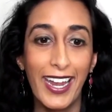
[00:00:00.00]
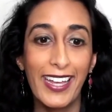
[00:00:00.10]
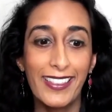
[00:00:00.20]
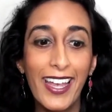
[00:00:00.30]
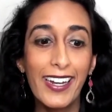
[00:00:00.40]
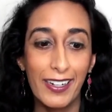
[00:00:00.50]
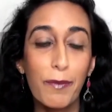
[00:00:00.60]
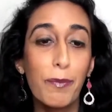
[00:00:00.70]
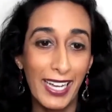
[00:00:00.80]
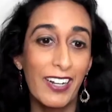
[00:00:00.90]
And then
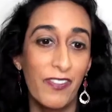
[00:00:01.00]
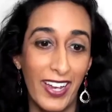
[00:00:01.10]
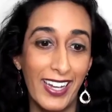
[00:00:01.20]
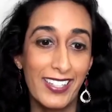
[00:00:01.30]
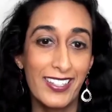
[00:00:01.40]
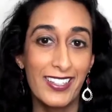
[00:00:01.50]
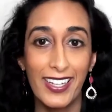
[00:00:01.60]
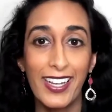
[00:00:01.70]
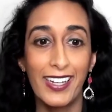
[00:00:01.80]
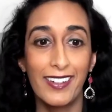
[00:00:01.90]
it manifests
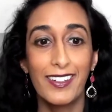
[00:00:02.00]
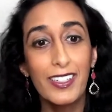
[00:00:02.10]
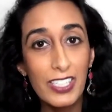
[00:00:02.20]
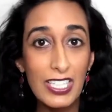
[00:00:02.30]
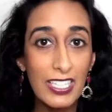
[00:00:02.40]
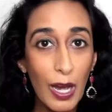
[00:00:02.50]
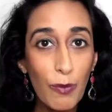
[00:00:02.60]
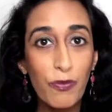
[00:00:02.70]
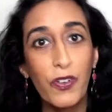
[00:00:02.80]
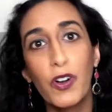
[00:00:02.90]
in
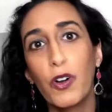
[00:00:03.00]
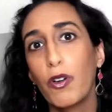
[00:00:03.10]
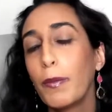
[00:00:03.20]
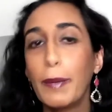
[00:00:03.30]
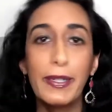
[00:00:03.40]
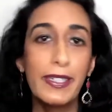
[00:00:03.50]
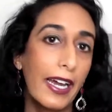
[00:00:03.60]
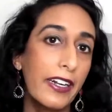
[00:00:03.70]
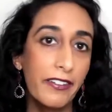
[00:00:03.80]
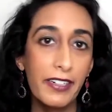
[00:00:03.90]
discomfort or maybe
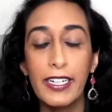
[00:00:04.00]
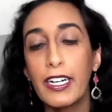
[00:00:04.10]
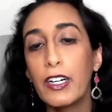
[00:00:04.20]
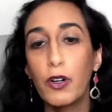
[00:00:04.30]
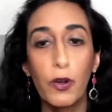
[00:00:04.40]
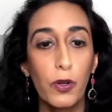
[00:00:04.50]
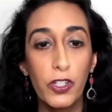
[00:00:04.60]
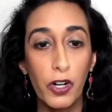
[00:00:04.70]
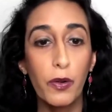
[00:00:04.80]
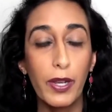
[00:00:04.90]
diarrhea, or,
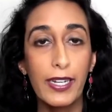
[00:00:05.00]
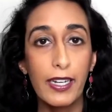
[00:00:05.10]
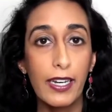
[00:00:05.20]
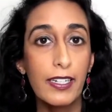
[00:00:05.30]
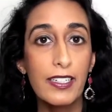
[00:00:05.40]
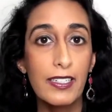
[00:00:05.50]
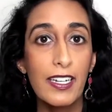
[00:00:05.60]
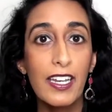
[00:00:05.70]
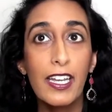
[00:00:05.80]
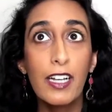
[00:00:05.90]
you know, it
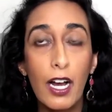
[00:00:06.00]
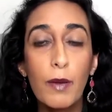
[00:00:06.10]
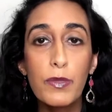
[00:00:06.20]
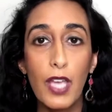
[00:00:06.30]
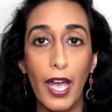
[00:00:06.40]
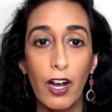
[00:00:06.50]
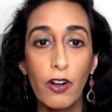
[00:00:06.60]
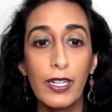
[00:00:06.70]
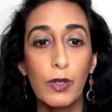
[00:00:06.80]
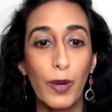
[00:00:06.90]
comes
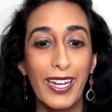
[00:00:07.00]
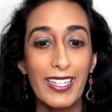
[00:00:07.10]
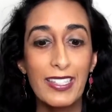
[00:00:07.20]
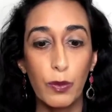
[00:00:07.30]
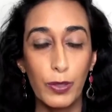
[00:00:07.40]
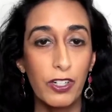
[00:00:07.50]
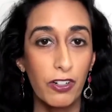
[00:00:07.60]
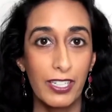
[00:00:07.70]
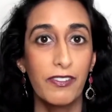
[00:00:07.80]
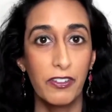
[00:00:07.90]
out in ways that we
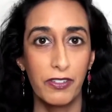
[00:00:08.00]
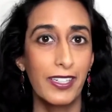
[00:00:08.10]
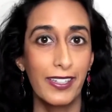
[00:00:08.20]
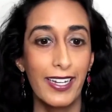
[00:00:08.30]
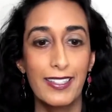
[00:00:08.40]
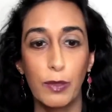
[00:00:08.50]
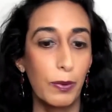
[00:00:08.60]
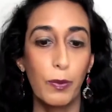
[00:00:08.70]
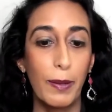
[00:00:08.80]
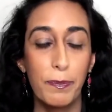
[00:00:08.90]
don't even realize that
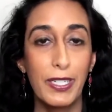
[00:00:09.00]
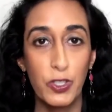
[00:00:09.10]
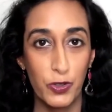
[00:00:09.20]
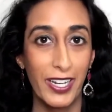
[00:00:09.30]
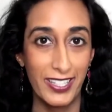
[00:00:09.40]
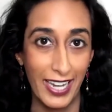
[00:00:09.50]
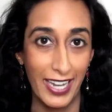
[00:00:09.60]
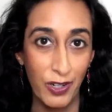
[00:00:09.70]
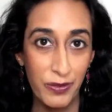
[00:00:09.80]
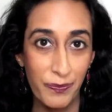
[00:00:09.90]
we might be stressed
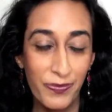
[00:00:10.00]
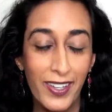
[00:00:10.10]
out.